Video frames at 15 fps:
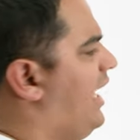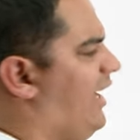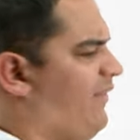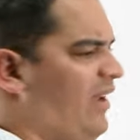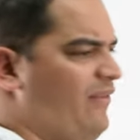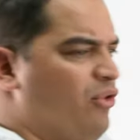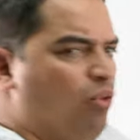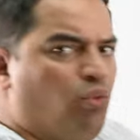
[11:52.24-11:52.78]
If
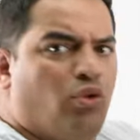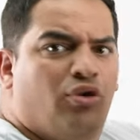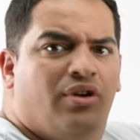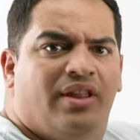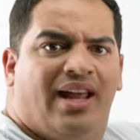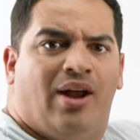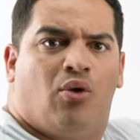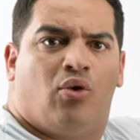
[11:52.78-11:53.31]
you have the root
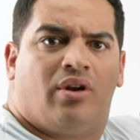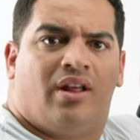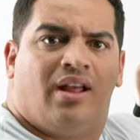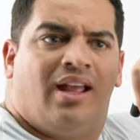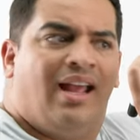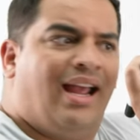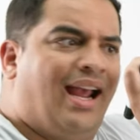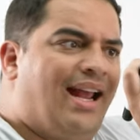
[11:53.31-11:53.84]
of the aorta
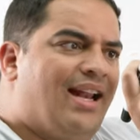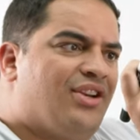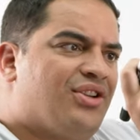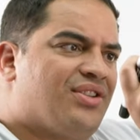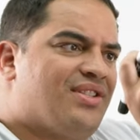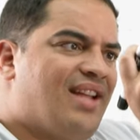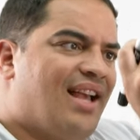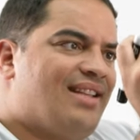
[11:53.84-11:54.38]
and it
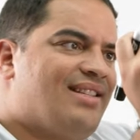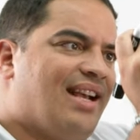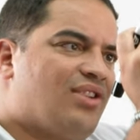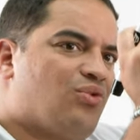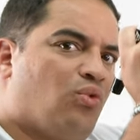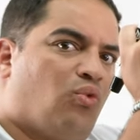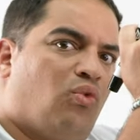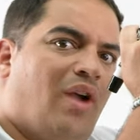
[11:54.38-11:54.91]
just
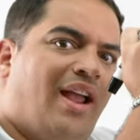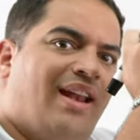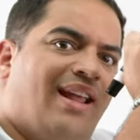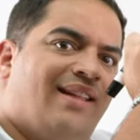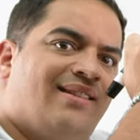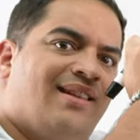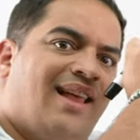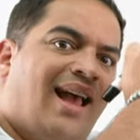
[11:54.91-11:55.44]
dissects right
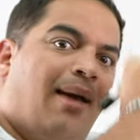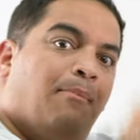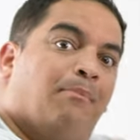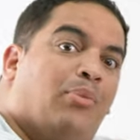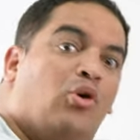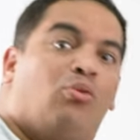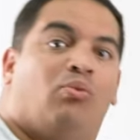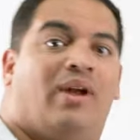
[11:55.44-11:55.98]
into that and
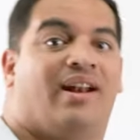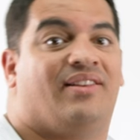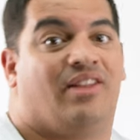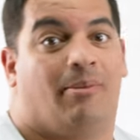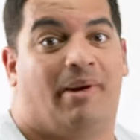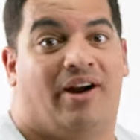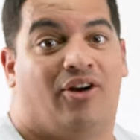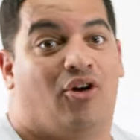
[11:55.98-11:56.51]
boom, right into
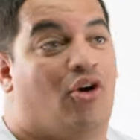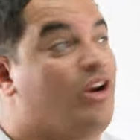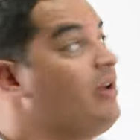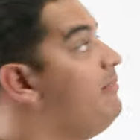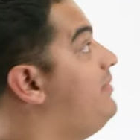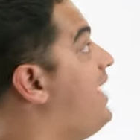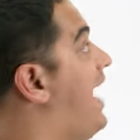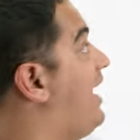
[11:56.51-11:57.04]
the
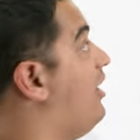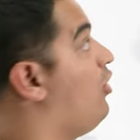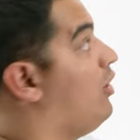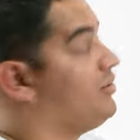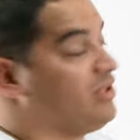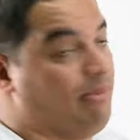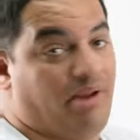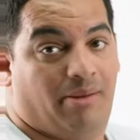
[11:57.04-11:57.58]
pericardium, that can
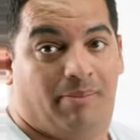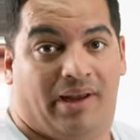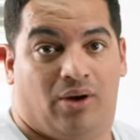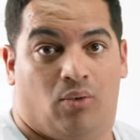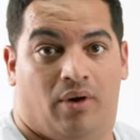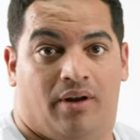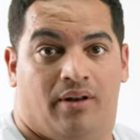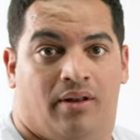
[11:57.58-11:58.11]
also be a big
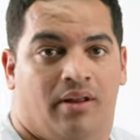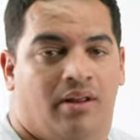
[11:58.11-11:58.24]
one.